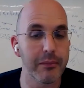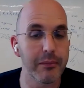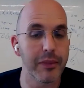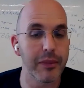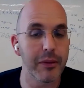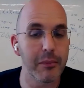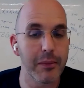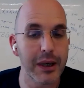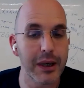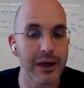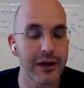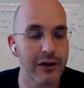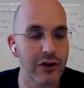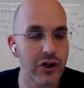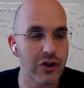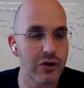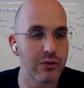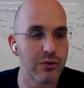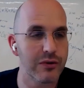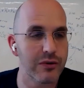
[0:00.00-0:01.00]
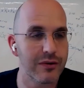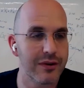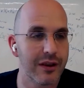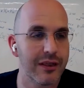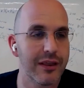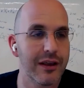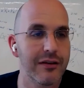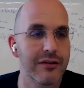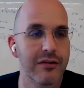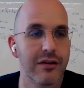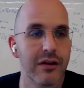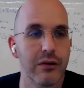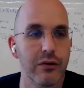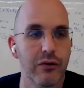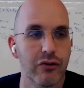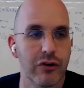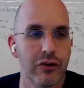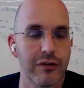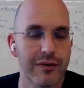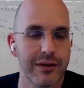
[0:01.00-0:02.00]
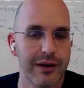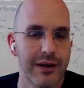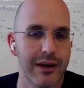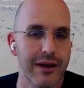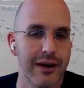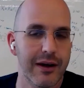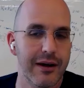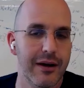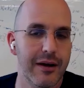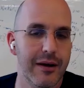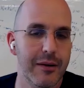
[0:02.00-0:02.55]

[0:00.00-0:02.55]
main issue is that these solutions can